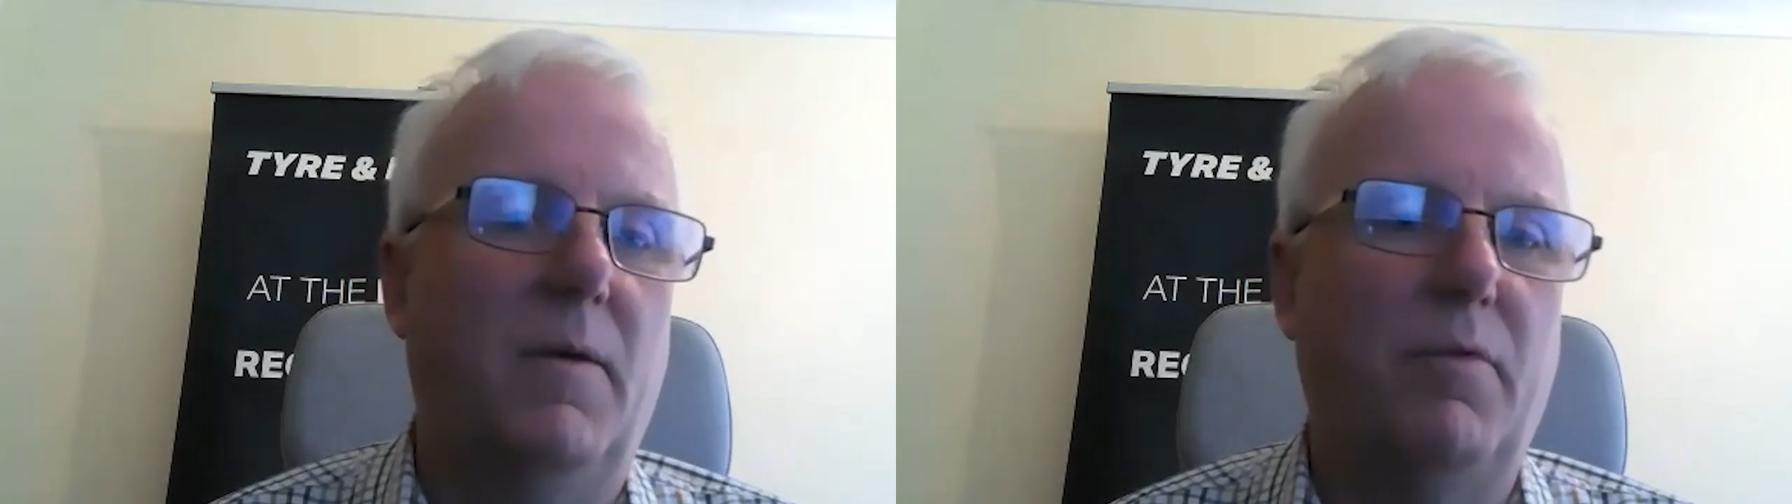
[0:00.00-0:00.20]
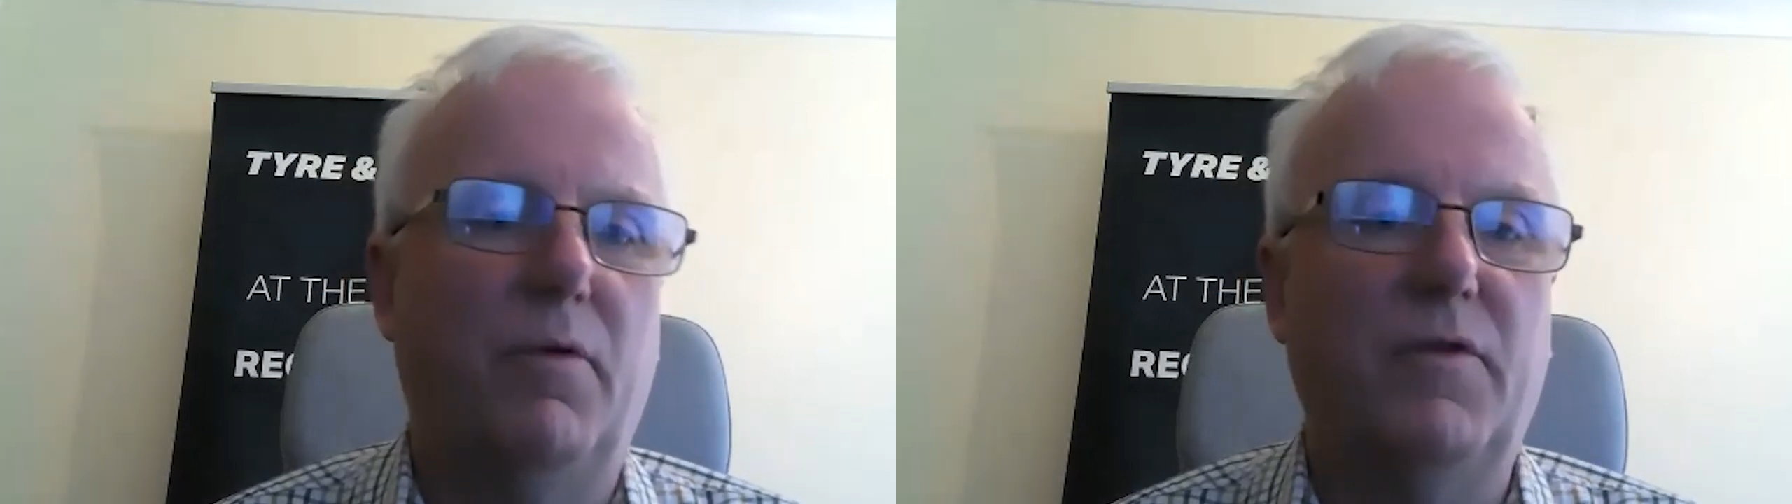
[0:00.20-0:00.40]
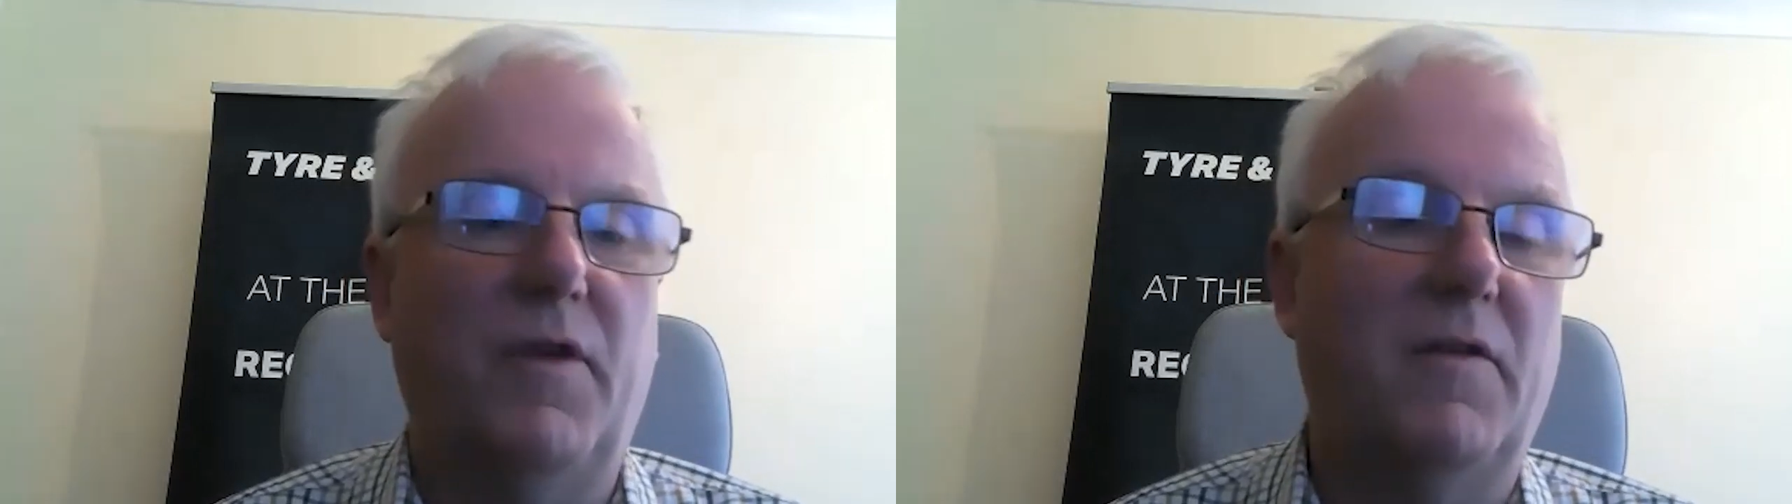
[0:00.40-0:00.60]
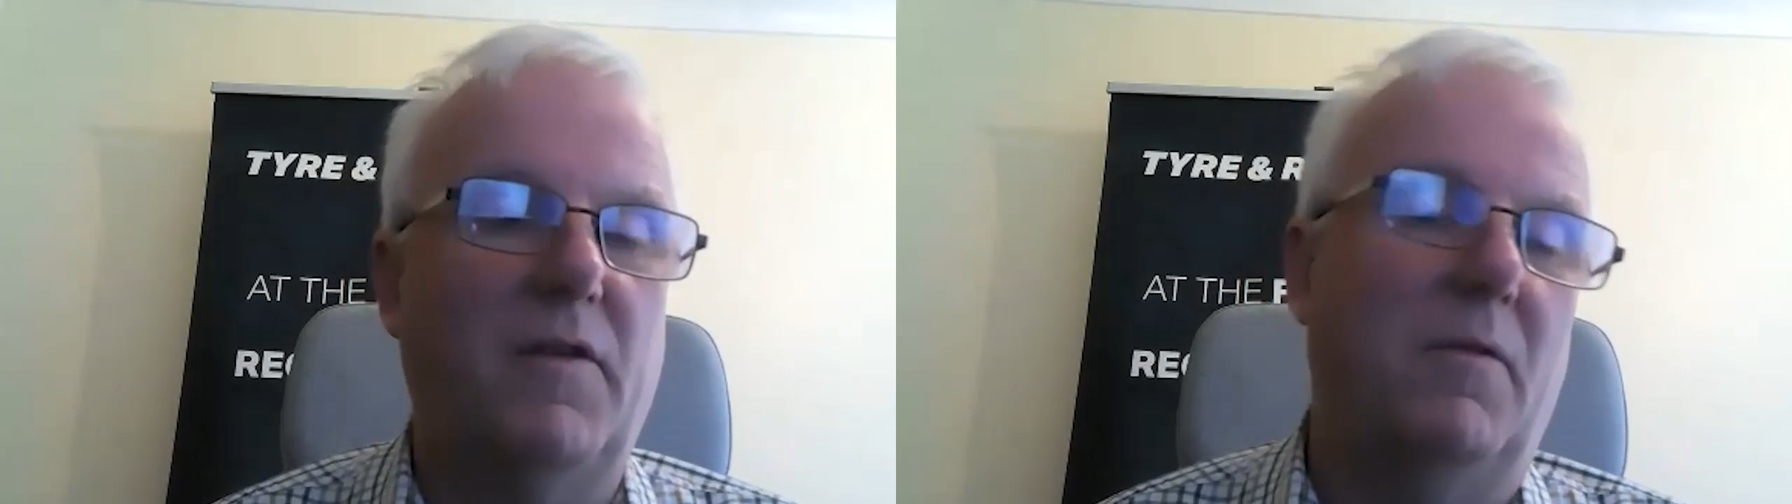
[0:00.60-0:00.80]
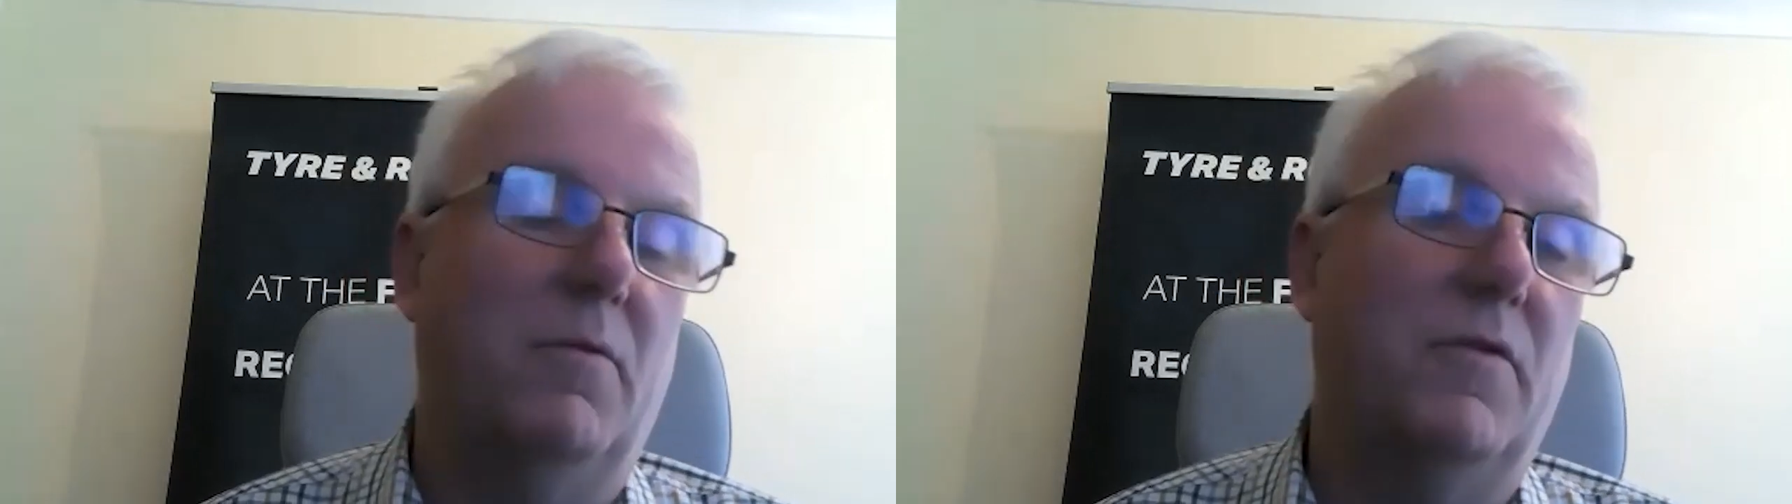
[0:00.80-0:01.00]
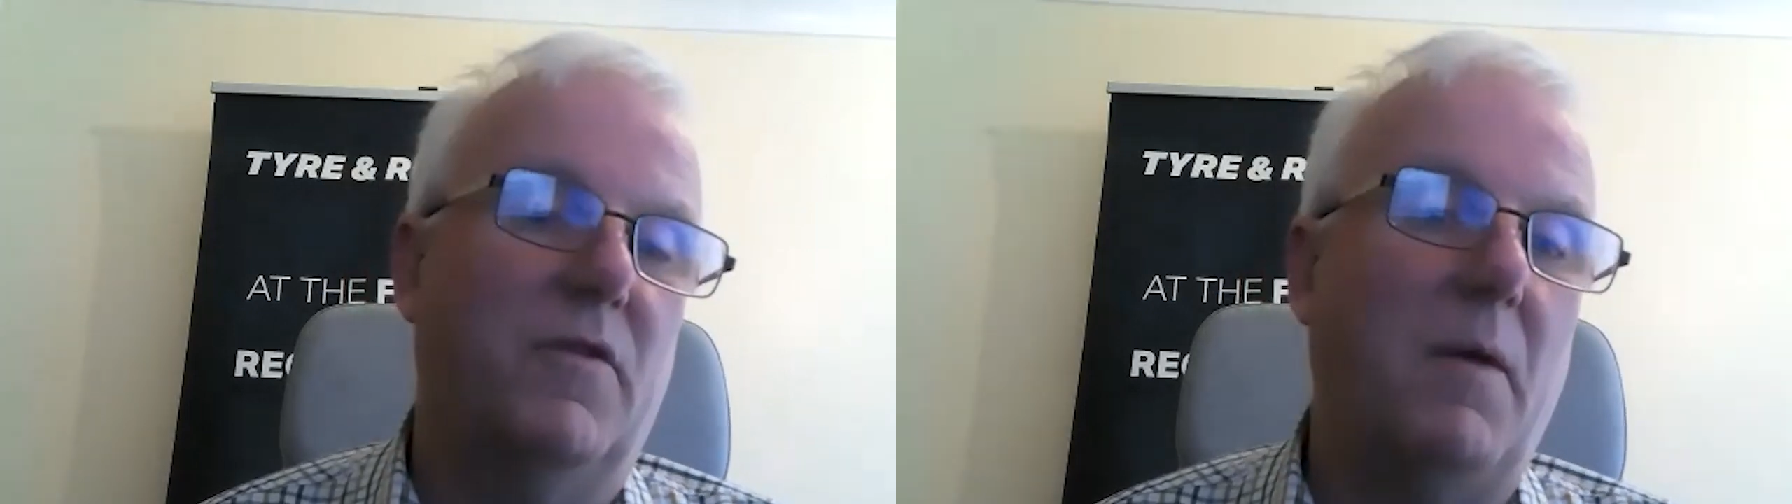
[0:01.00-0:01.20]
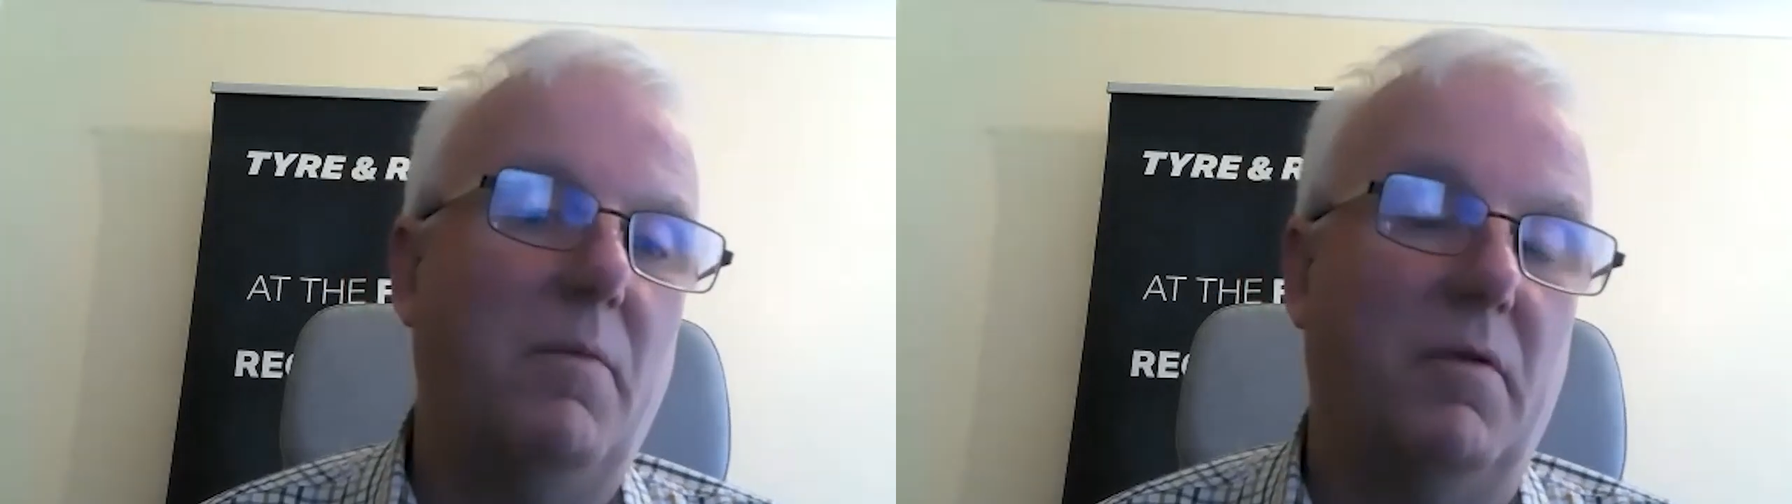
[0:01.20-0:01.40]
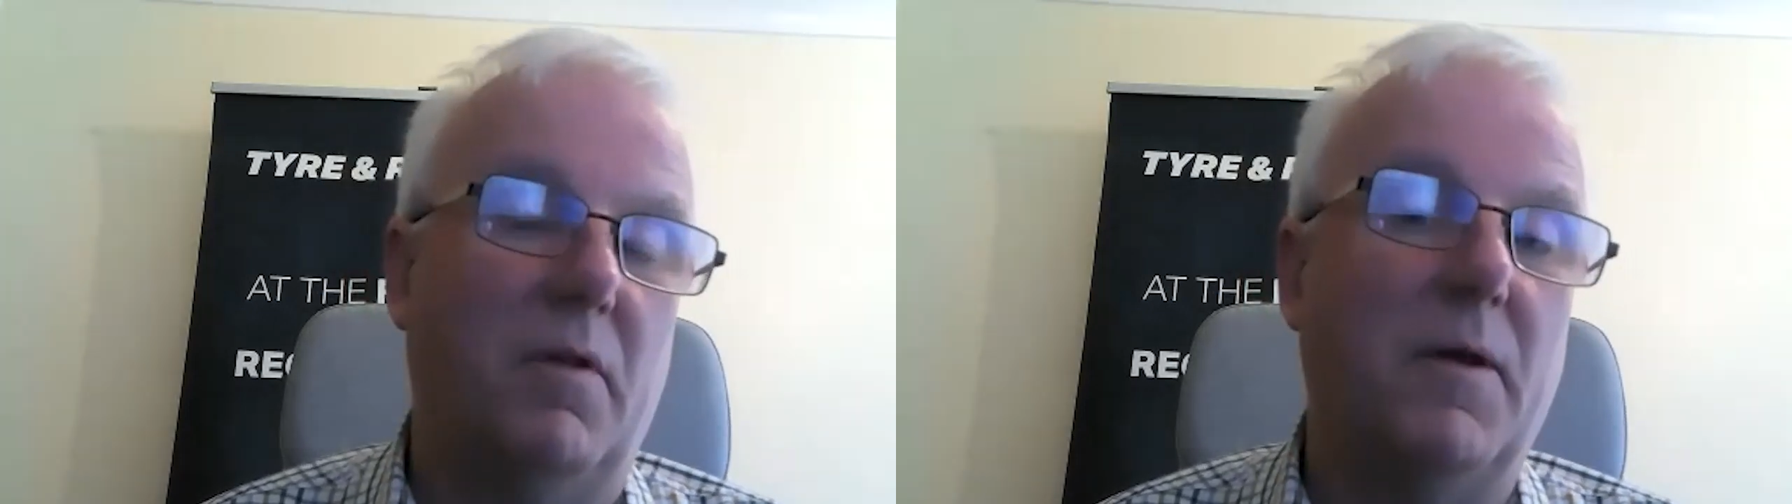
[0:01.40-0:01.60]
and processing those
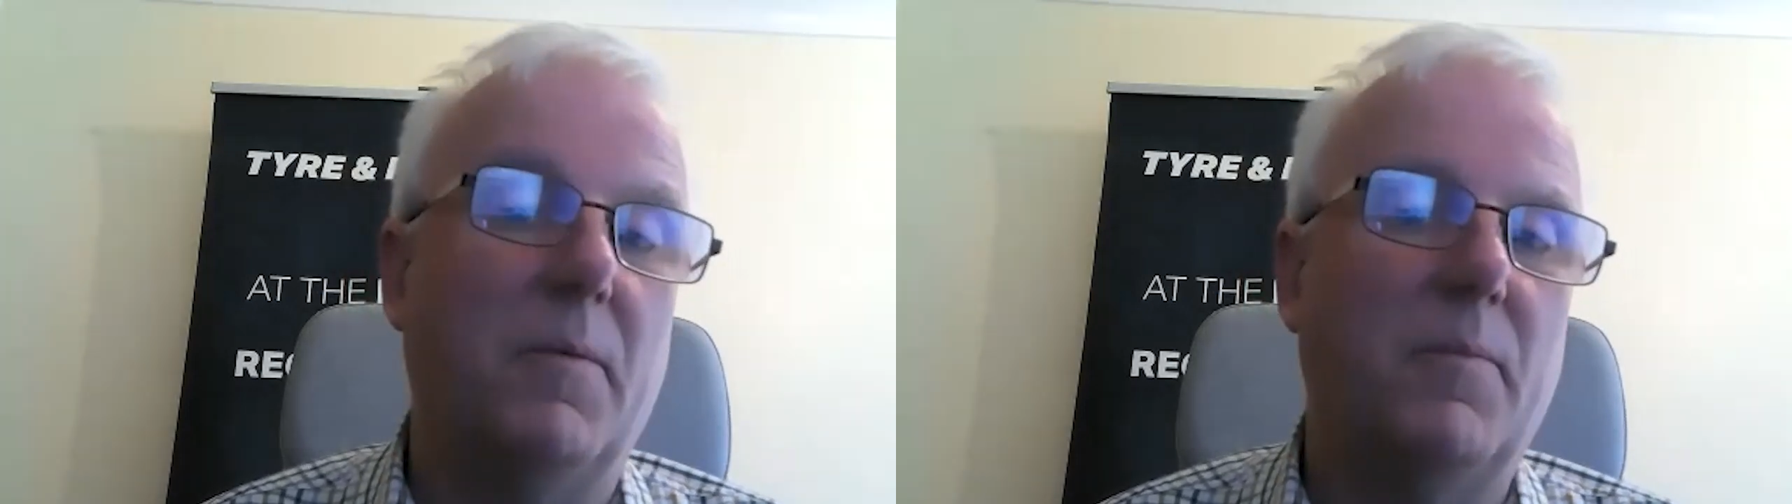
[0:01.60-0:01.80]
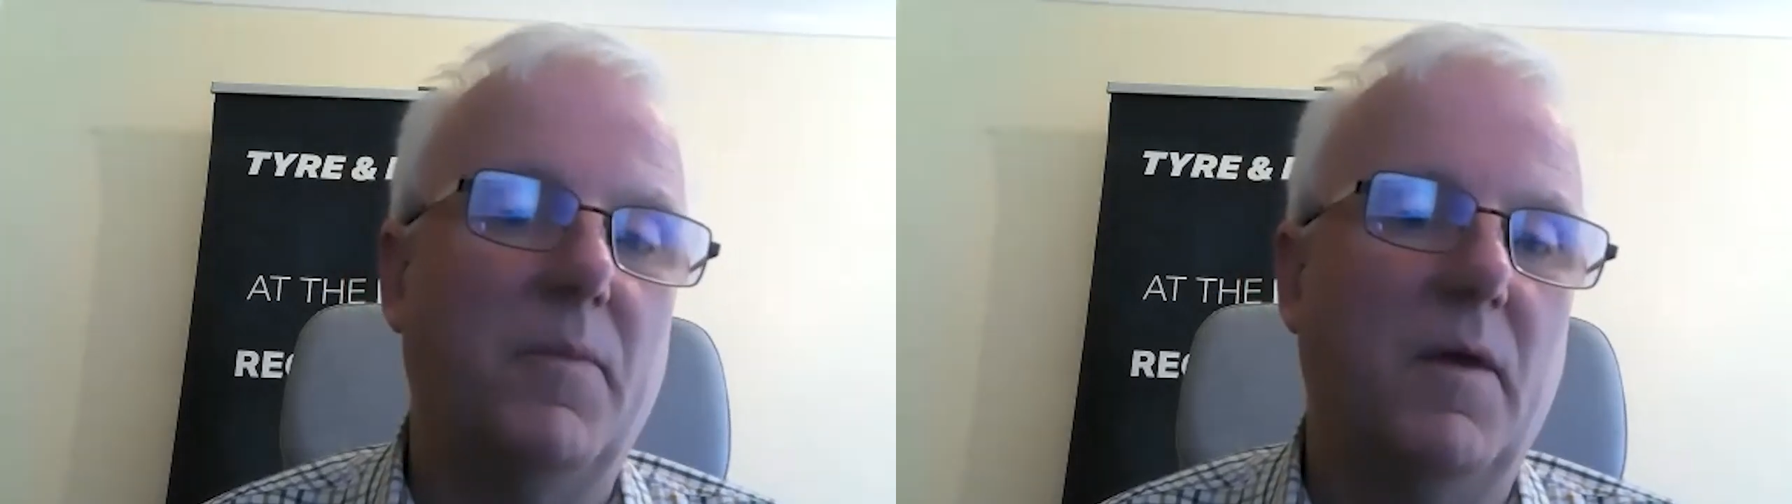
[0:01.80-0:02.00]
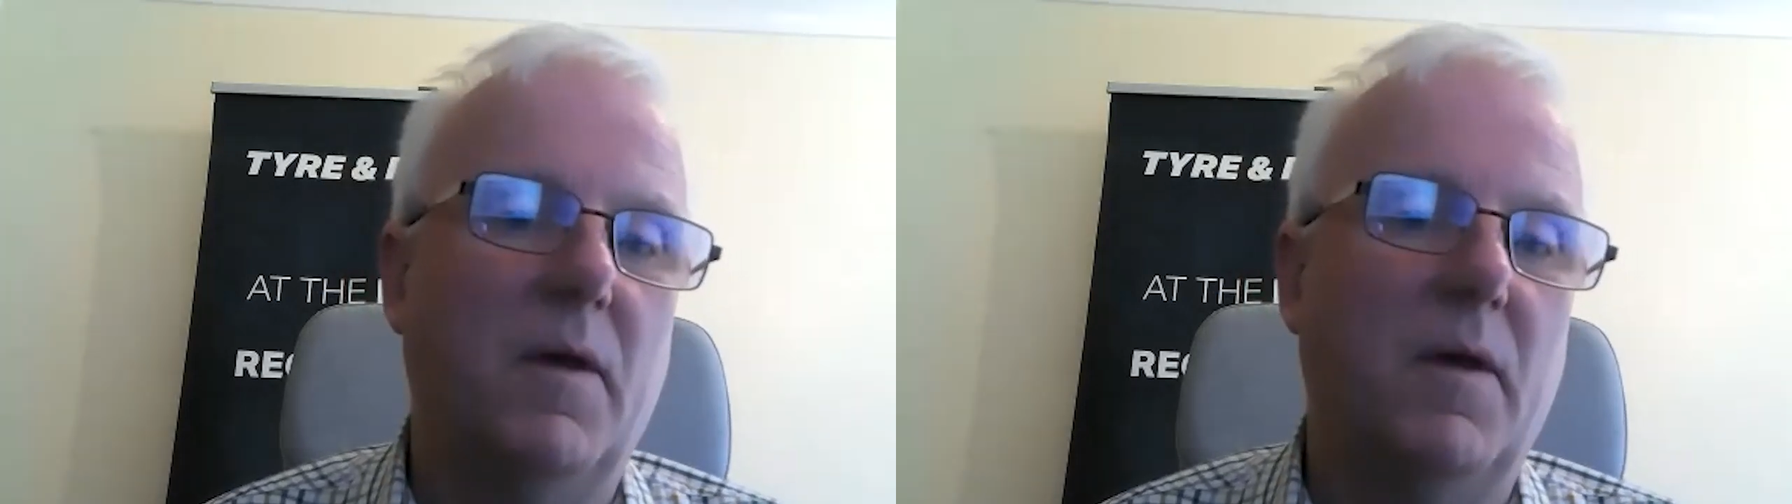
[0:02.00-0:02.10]
separately.